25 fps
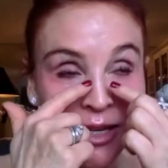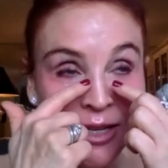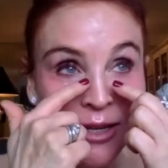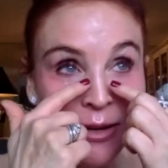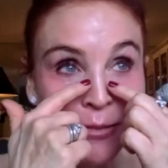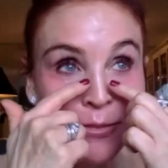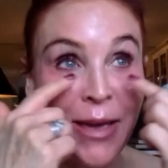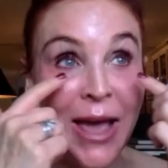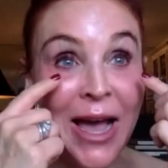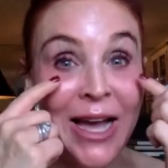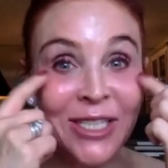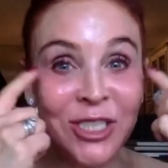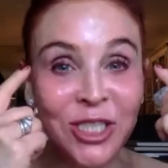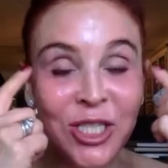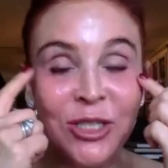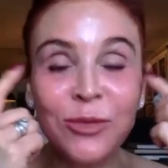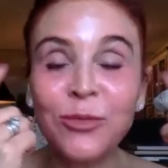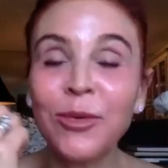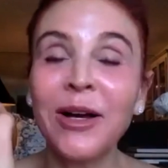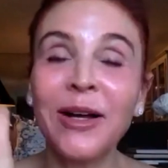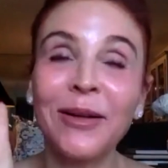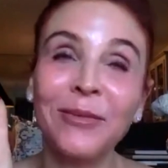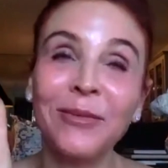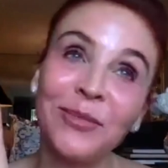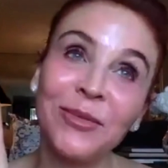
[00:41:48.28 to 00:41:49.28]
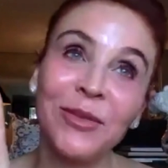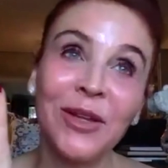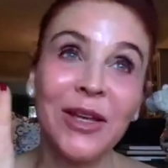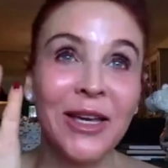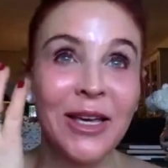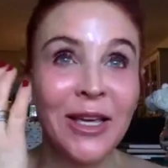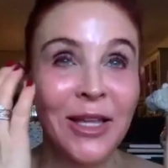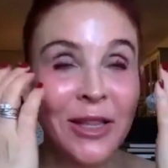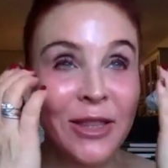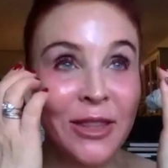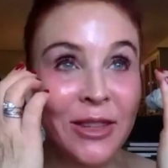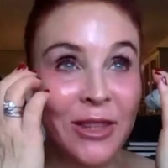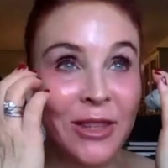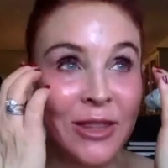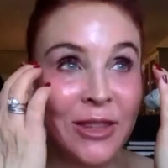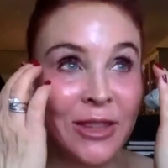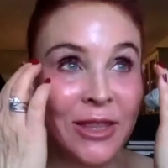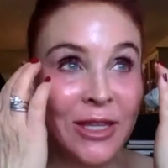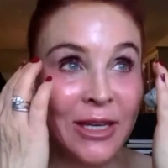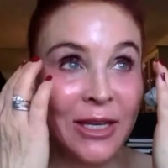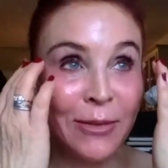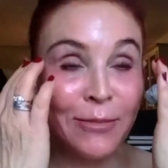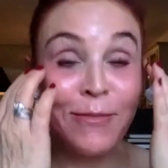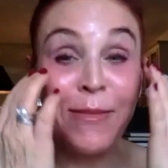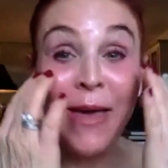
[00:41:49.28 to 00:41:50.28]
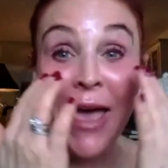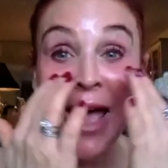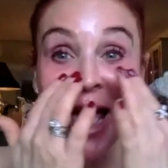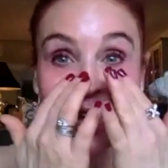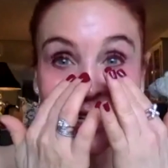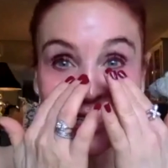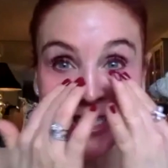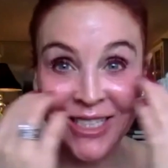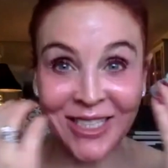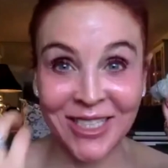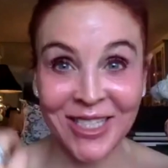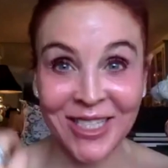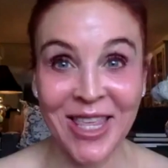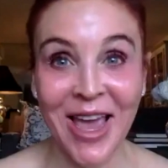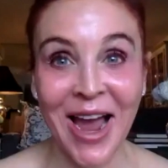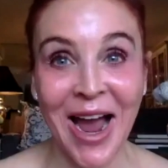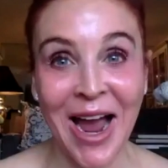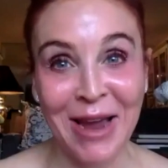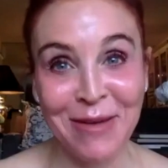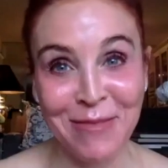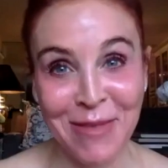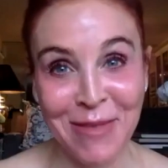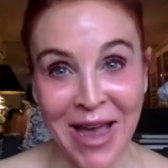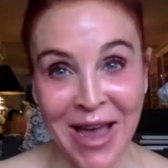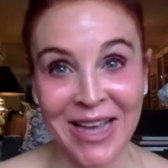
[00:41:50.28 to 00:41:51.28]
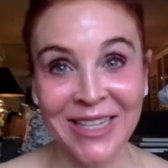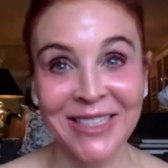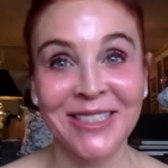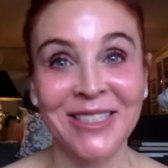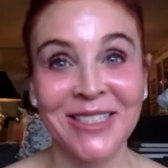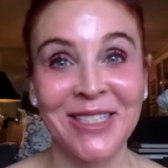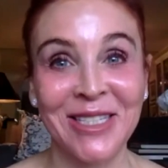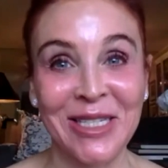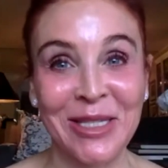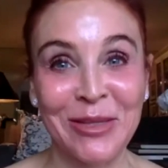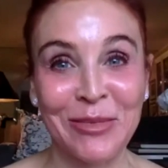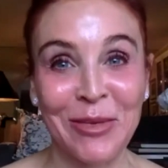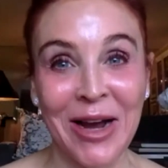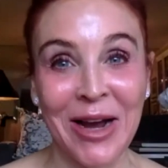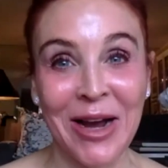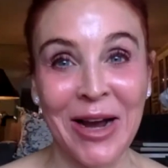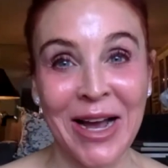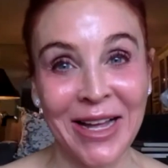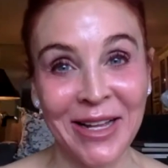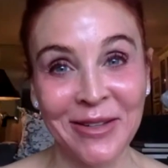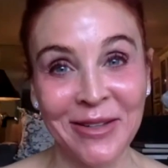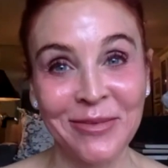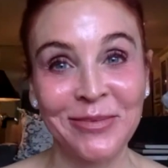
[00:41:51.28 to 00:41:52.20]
patch. Well, the masks, the eye masks as well.